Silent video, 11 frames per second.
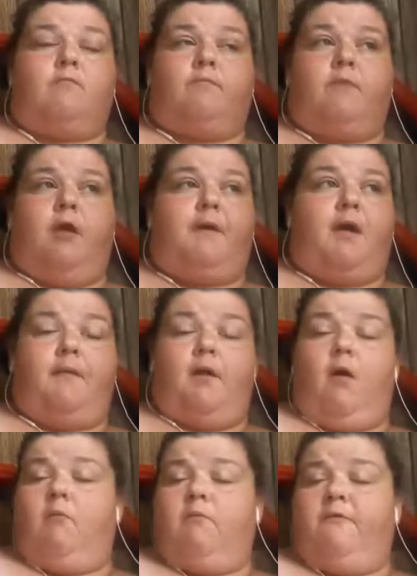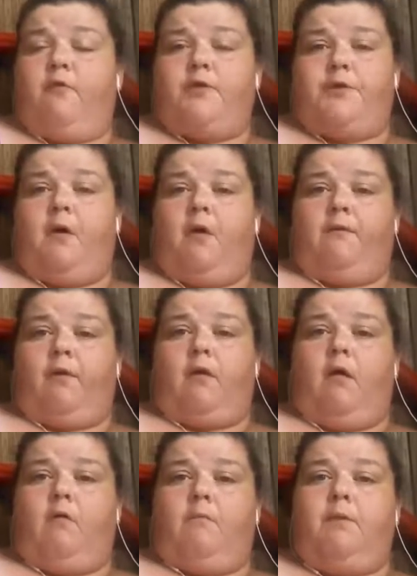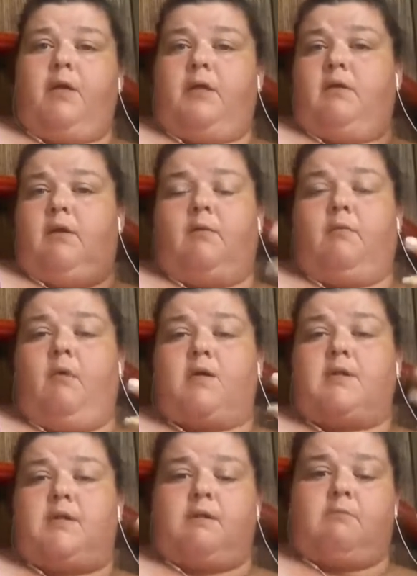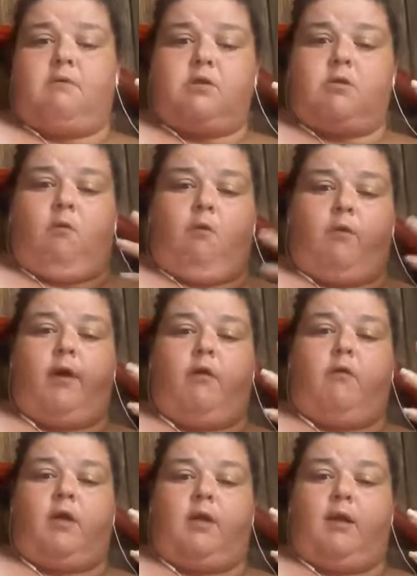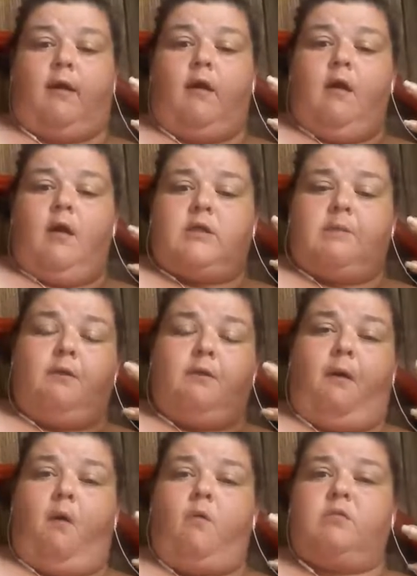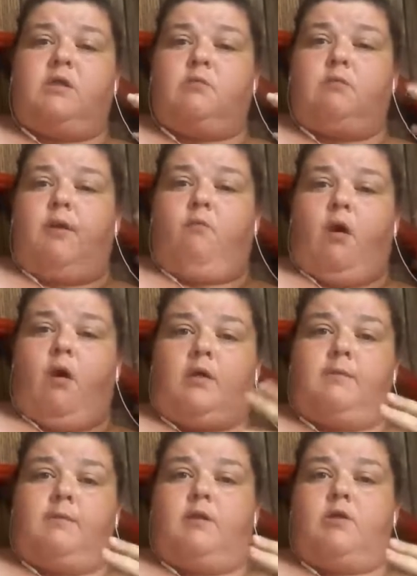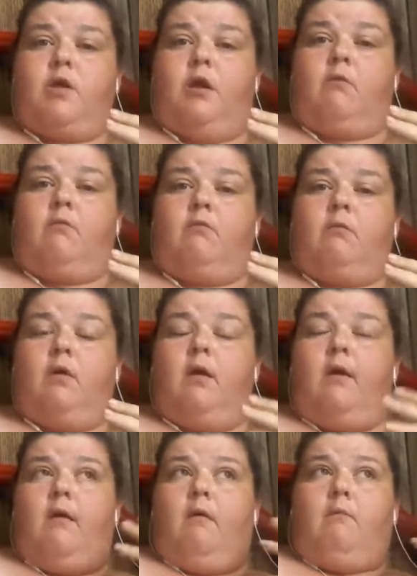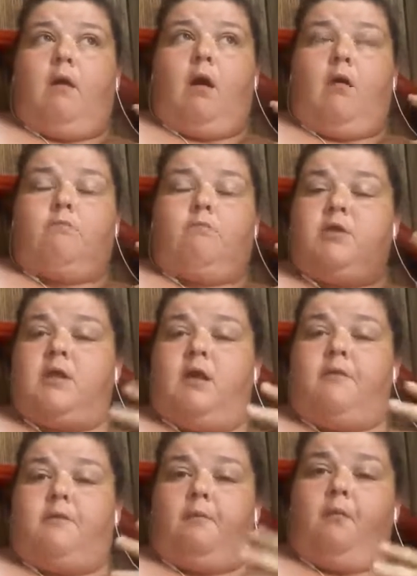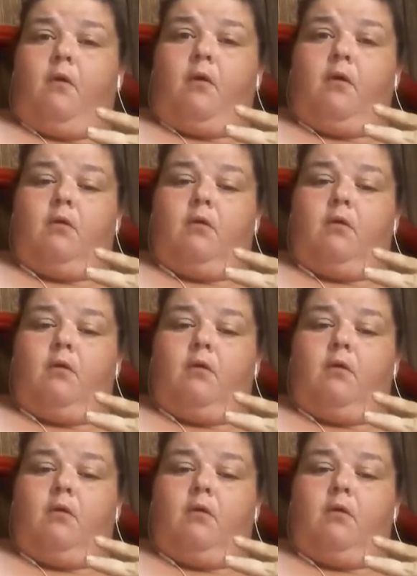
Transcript: He'll be coming home before too awfully long, but in the process, I'm going to start working on getting some of the poems he's written while he's been in jail put together in a book.